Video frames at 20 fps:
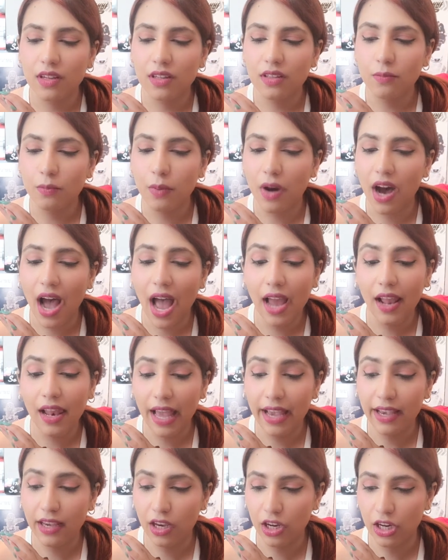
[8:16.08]
I
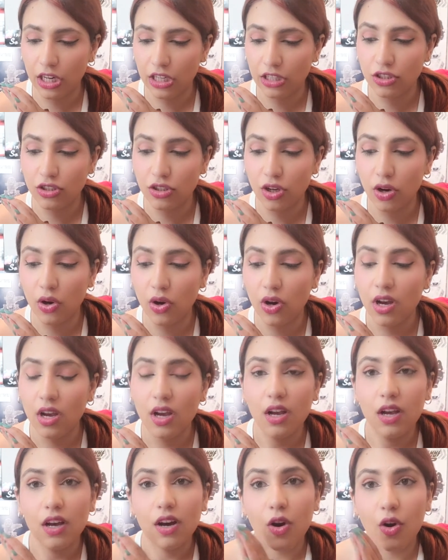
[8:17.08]
like her. So,
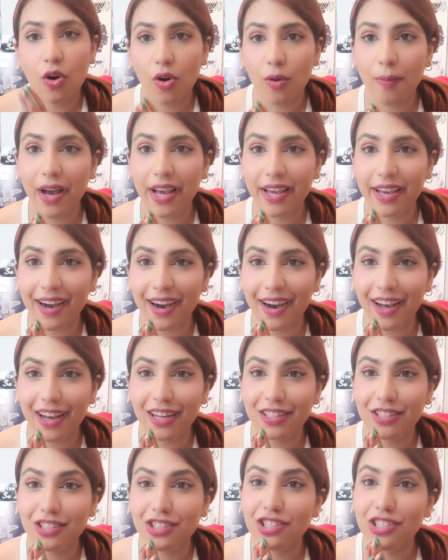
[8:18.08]
oh my
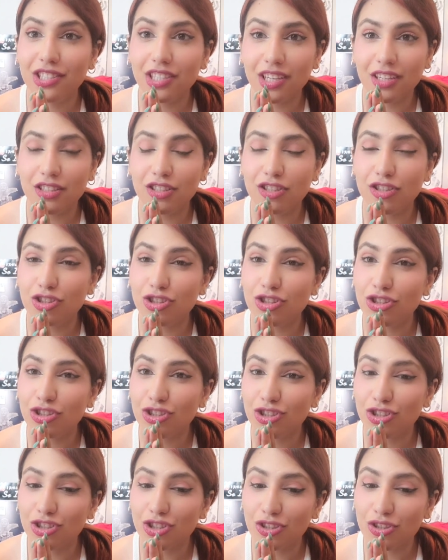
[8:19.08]
god, she is
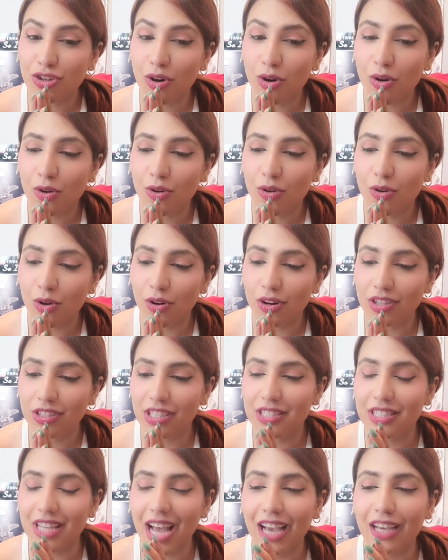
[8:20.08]
so
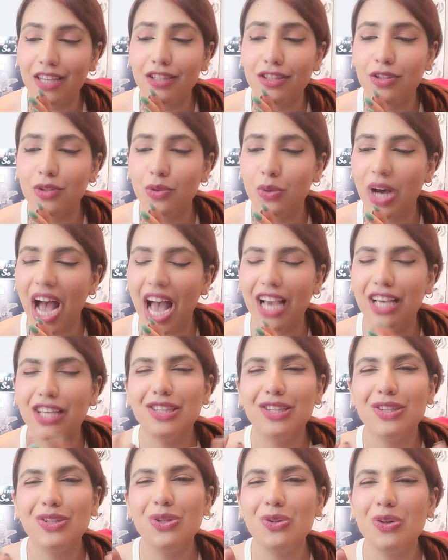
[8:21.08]
gorgeous. I knew
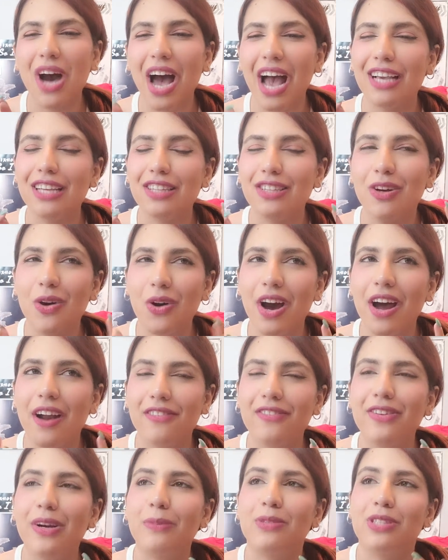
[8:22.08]
I know her
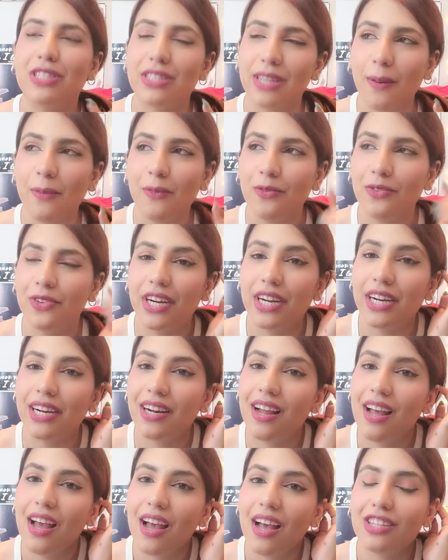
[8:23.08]
from somewhere.
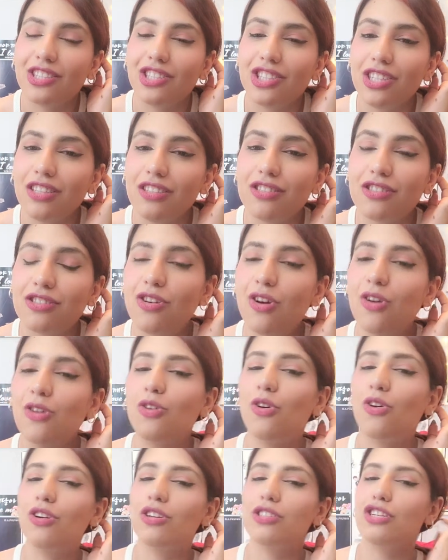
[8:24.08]
She's so
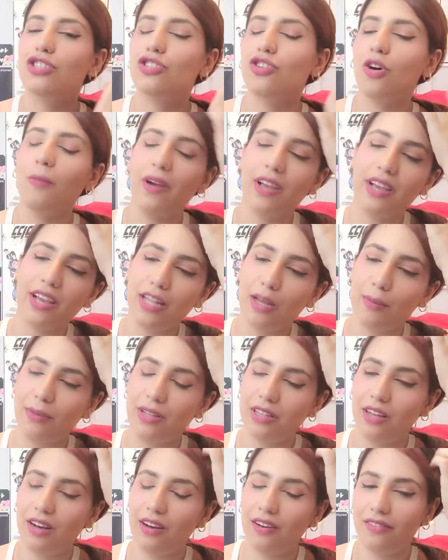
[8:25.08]
gorgeous. Oh my god, I'm
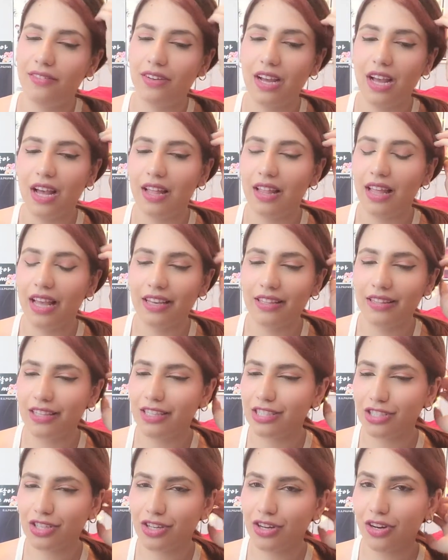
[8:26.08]
in love. Like,
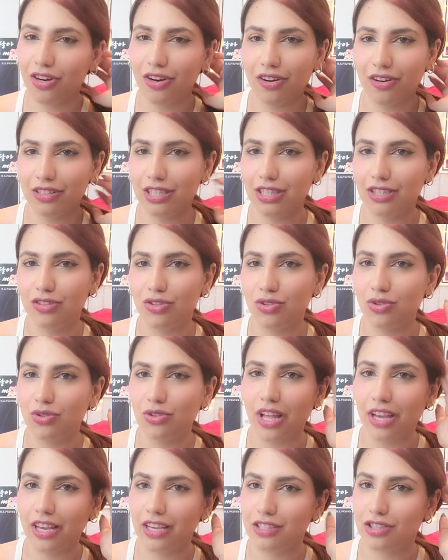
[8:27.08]
this girl need to do
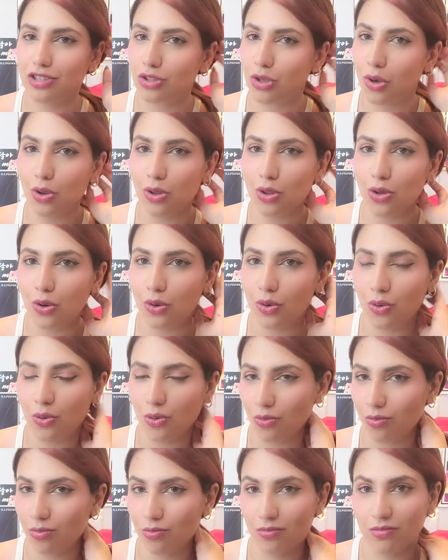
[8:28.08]
like a
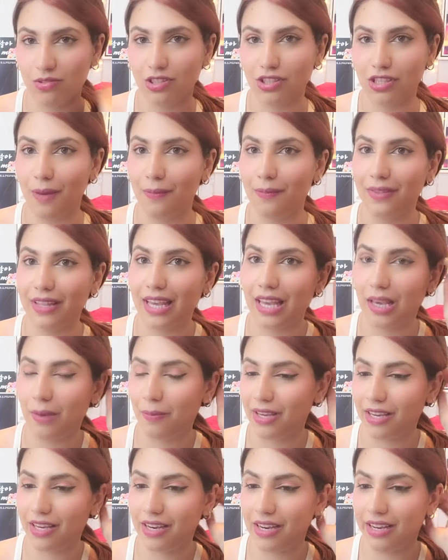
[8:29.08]
solo something,
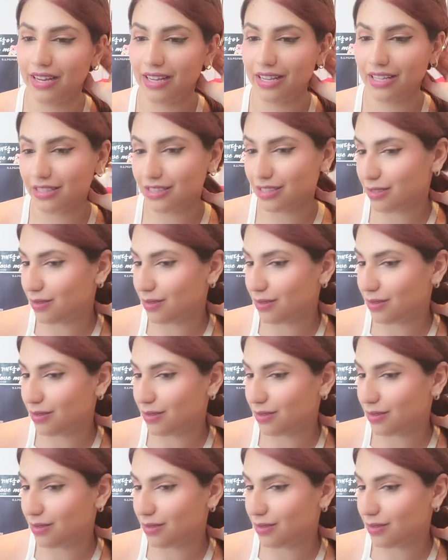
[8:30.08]
because